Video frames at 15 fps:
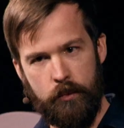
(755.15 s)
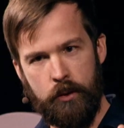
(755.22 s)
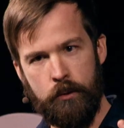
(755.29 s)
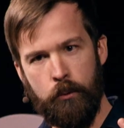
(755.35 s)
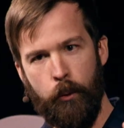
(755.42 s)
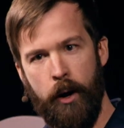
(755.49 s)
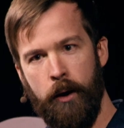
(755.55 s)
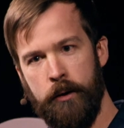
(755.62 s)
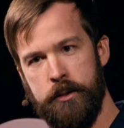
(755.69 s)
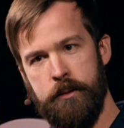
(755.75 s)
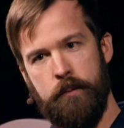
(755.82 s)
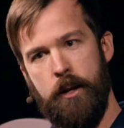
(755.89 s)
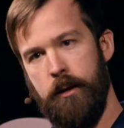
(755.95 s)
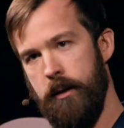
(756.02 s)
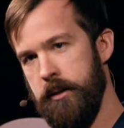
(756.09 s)

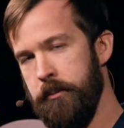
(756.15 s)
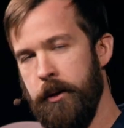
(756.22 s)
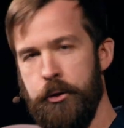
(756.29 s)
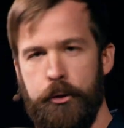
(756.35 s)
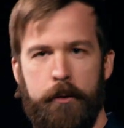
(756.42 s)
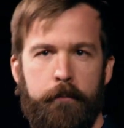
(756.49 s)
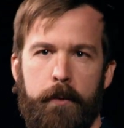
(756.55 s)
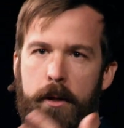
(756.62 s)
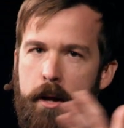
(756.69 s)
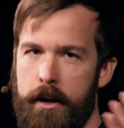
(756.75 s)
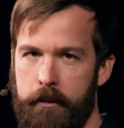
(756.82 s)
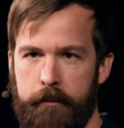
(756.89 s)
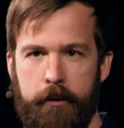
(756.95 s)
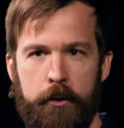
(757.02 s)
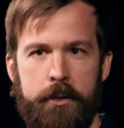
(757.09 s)
And especially if a lot
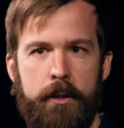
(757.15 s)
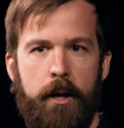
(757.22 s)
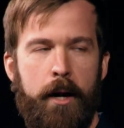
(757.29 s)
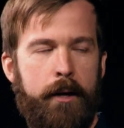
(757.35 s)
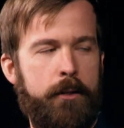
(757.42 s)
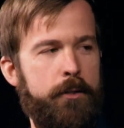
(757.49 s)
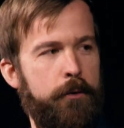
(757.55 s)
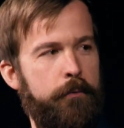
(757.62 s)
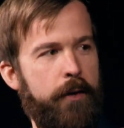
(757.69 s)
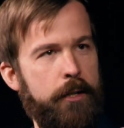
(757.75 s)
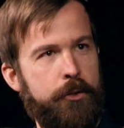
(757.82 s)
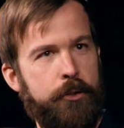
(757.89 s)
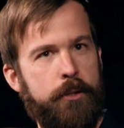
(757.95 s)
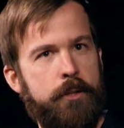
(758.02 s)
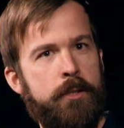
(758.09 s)
of the folks in the audience are
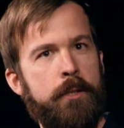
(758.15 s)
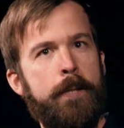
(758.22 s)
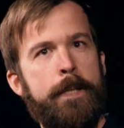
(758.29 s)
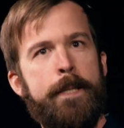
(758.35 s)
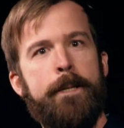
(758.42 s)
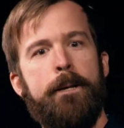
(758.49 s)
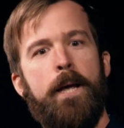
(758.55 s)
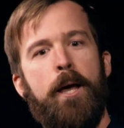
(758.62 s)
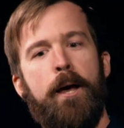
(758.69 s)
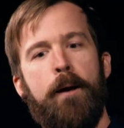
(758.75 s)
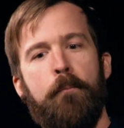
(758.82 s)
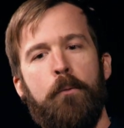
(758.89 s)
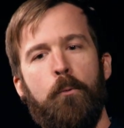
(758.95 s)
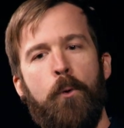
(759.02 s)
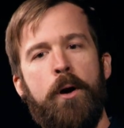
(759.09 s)
investors,
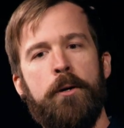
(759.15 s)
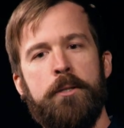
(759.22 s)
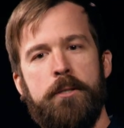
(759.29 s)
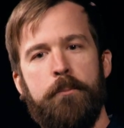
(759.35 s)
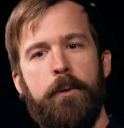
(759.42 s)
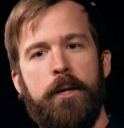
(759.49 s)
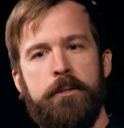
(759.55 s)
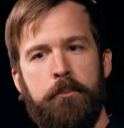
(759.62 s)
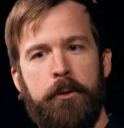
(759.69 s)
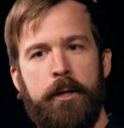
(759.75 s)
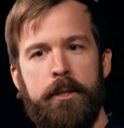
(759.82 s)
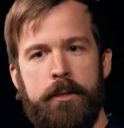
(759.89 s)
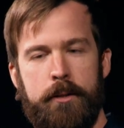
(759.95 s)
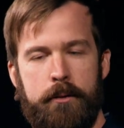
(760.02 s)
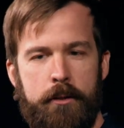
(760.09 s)
where's the best
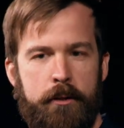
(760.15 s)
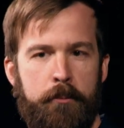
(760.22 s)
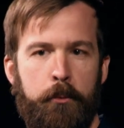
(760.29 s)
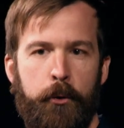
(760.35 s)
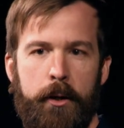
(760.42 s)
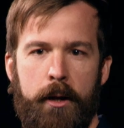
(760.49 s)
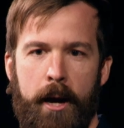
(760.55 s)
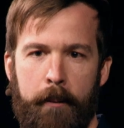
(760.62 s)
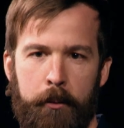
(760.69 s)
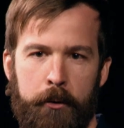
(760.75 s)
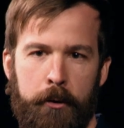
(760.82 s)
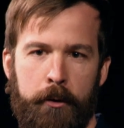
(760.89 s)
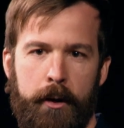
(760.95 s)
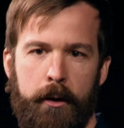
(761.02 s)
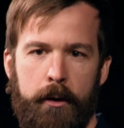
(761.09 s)
place to deploy
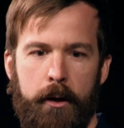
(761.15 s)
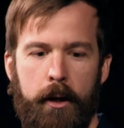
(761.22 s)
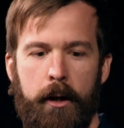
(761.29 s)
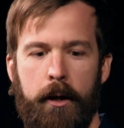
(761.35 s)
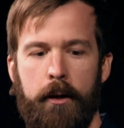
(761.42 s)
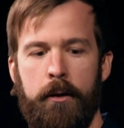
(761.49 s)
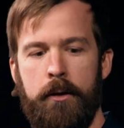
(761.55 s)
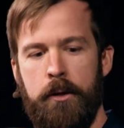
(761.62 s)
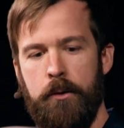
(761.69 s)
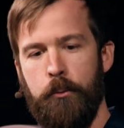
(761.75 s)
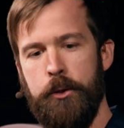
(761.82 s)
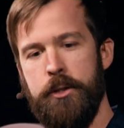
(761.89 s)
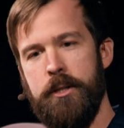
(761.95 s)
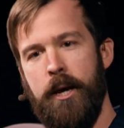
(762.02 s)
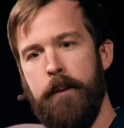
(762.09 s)
capital and
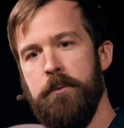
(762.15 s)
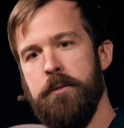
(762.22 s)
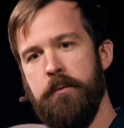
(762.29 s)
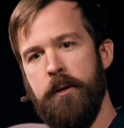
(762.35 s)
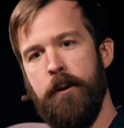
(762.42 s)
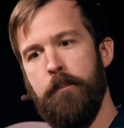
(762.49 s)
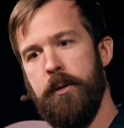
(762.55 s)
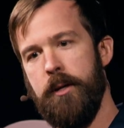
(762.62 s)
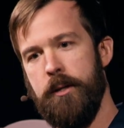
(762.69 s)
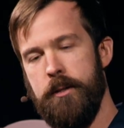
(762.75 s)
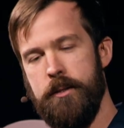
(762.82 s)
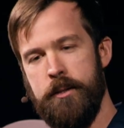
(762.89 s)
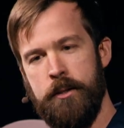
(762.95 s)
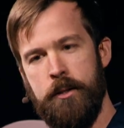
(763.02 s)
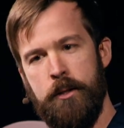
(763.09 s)
which types of
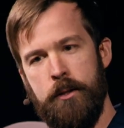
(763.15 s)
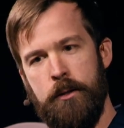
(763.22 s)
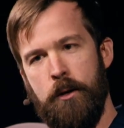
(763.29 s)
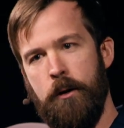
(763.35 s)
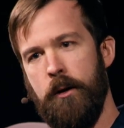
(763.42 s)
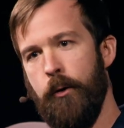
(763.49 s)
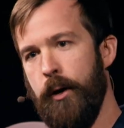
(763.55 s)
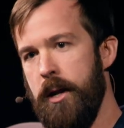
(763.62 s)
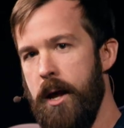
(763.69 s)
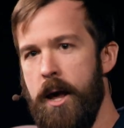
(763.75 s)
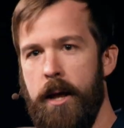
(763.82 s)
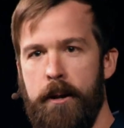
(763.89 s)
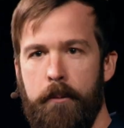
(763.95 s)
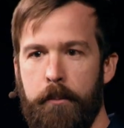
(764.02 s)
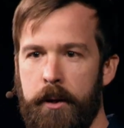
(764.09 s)
companies are going to
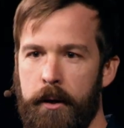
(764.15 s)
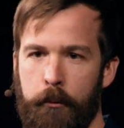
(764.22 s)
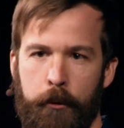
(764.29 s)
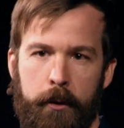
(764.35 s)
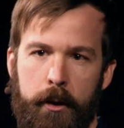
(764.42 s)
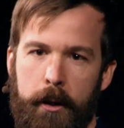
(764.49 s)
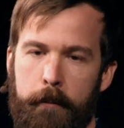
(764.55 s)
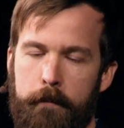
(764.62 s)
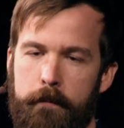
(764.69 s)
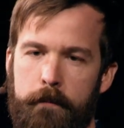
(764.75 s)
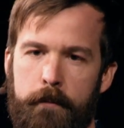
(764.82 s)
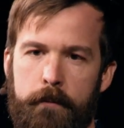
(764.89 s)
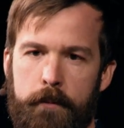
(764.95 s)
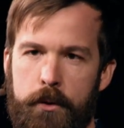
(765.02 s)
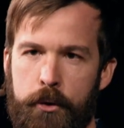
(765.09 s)
end up being really
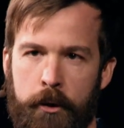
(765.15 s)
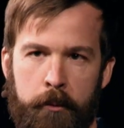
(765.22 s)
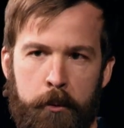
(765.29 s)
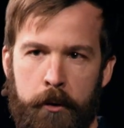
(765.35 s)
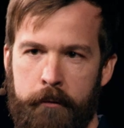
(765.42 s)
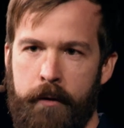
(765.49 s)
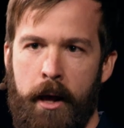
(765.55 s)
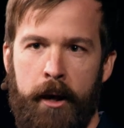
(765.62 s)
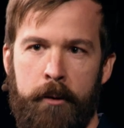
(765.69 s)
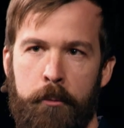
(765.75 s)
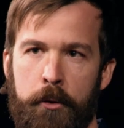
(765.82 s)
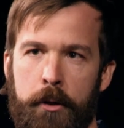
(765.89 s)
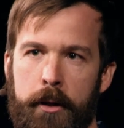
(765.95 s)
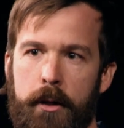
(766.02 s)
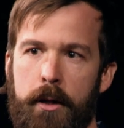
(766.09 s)
durable and
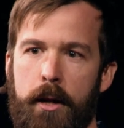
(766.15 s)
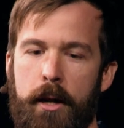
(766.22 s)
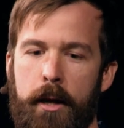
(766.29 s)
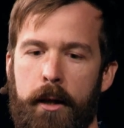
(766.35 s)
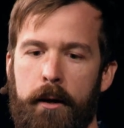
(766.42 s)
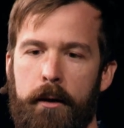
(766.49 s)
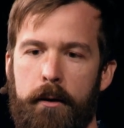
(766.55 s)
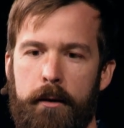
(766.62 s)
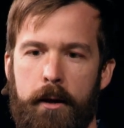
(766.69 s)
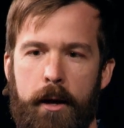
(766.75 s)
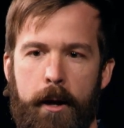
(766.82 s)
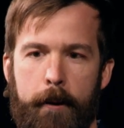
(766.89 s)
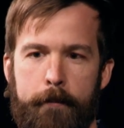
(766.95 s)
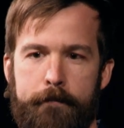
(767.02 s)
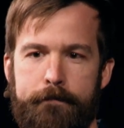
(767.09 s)
valuable and
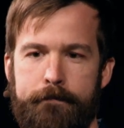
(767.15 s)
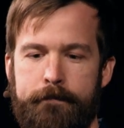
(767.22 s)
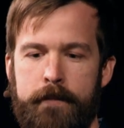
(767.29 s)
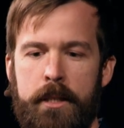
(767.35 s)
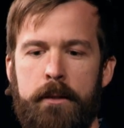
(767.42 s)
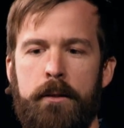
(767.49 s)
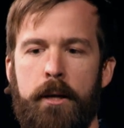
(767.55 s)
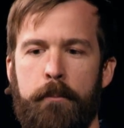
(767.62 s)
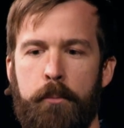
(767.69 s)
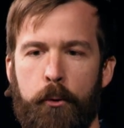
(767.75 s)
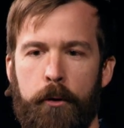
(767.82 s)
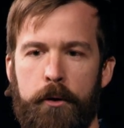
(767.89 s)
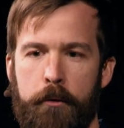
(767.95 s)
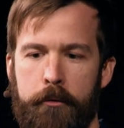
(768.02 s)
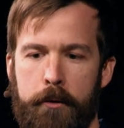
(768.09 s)

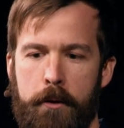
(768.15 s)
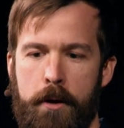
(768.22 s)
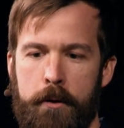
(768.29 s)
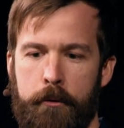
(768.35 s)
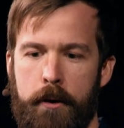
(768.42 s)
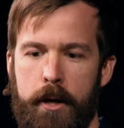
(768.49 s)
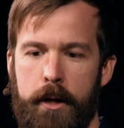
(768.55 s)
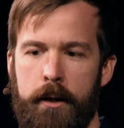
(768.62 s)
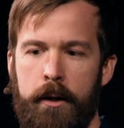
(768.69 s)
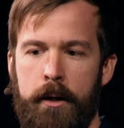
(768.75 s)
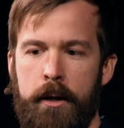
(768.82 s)
important over the long run?